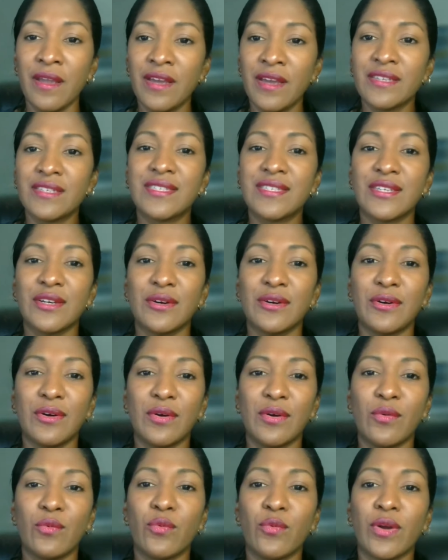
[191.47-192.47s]

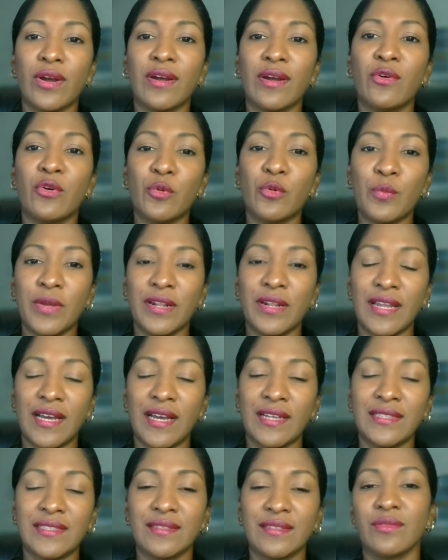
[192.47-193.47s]
So we're hoping
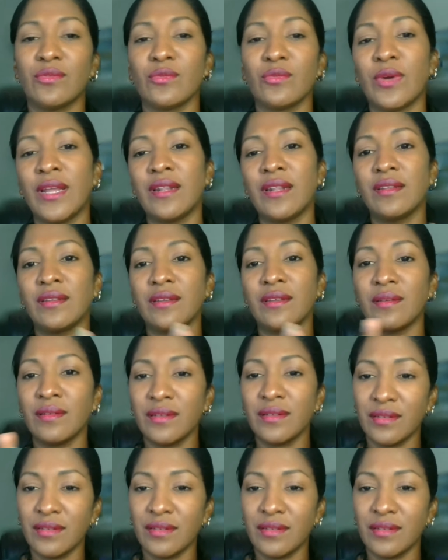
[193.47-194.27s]
that when the